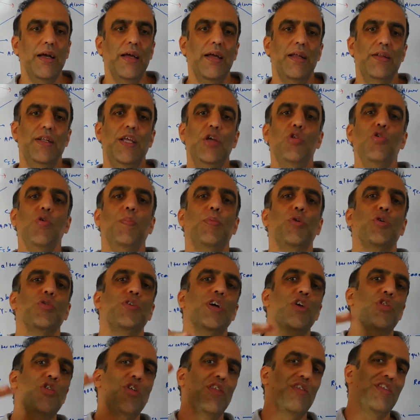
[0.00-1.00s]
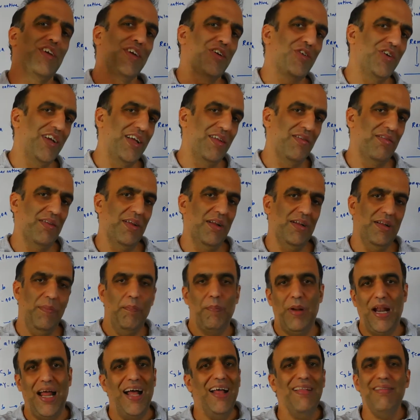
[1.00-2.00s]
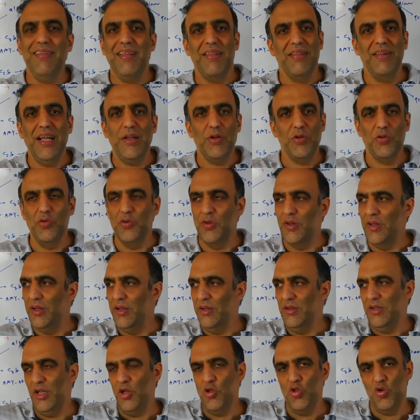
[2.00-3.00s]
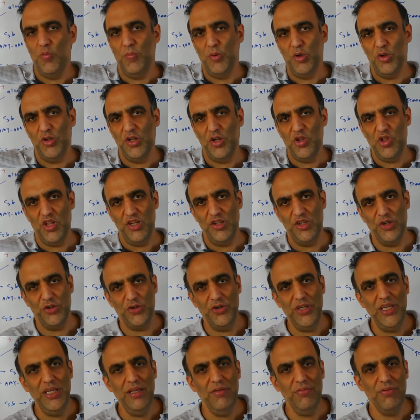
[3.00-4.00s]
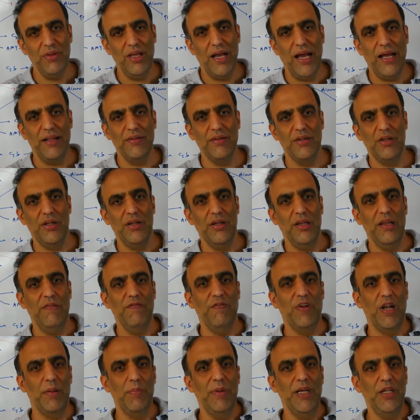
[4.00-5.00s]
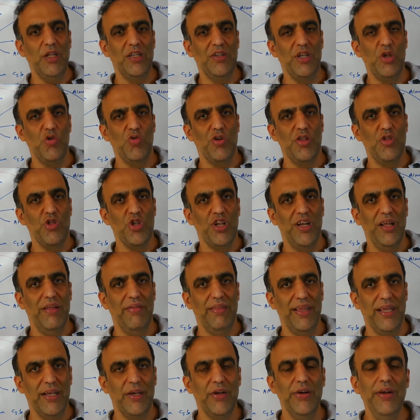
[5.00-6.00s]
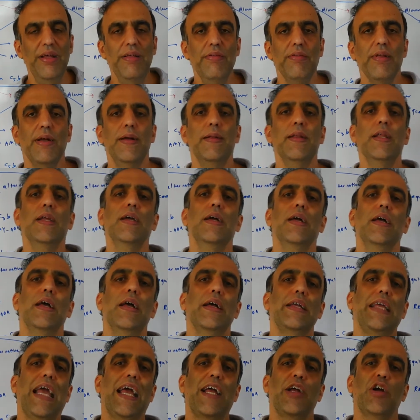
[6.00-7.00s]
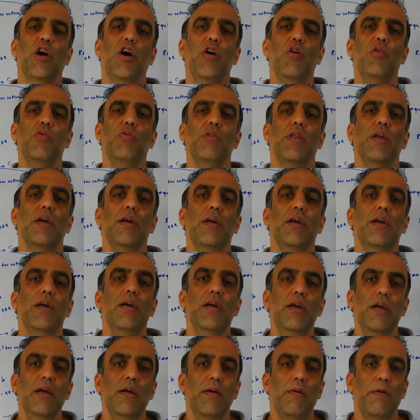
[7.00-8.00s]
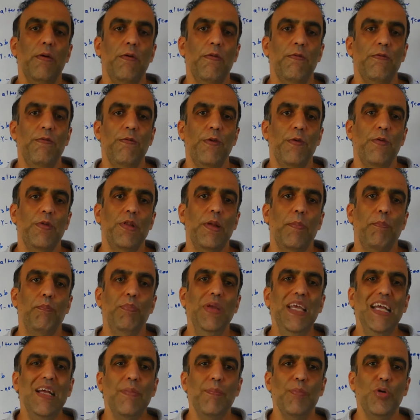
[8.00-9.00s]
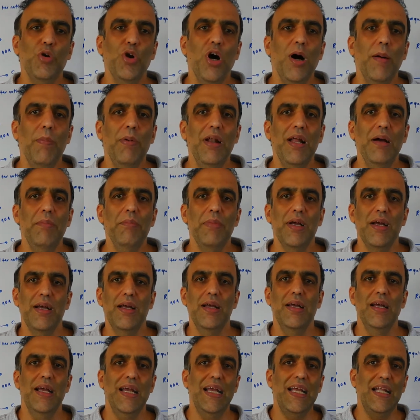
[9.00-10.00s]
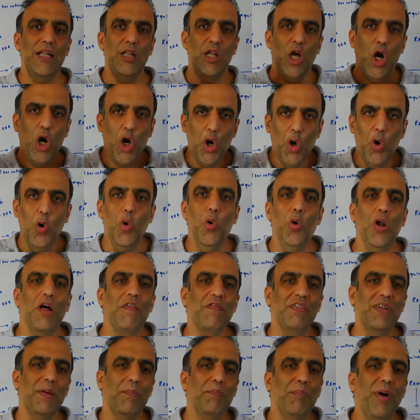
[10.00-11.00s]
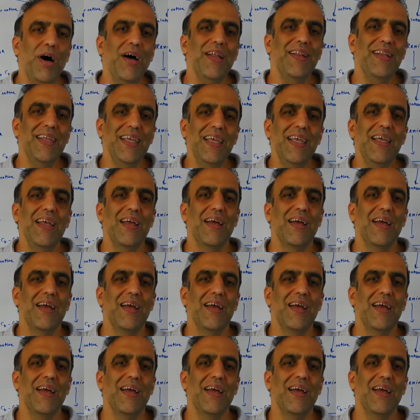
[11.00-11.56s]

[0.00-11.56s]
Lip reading: Tissue protection decrease. The balance is not good. Tissue protection decrease and inflammatory tissue injuries increase can cause the big problem in the whole of the body